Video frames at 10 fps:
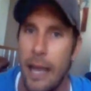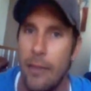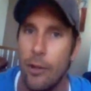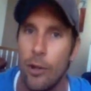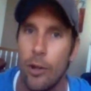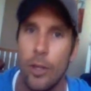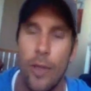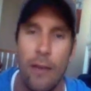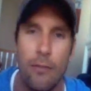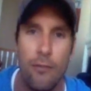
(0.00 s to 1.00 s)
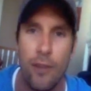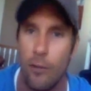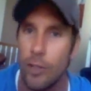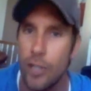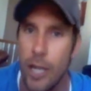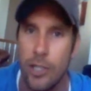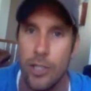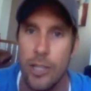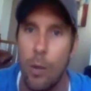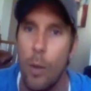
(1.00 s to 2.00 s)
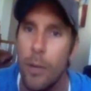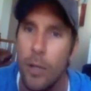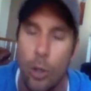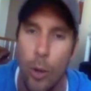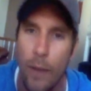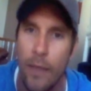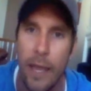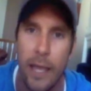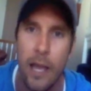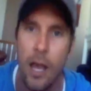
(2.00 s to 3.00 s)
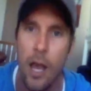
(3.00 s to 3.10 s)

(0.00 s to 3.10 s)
and they have a fear of rejection just like women do, and they